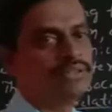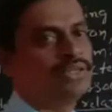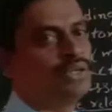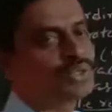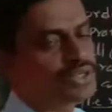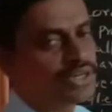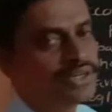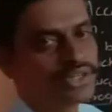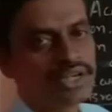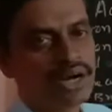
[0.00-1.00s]
We have
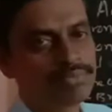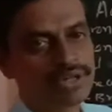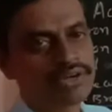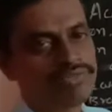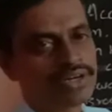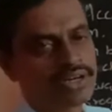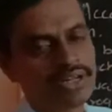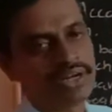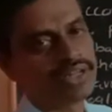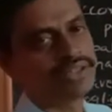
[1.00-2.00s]
studied the Compton effect
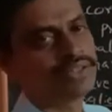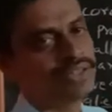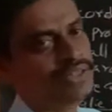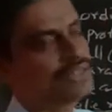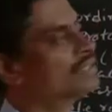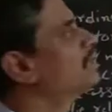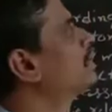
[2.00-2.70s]
clearly, I think.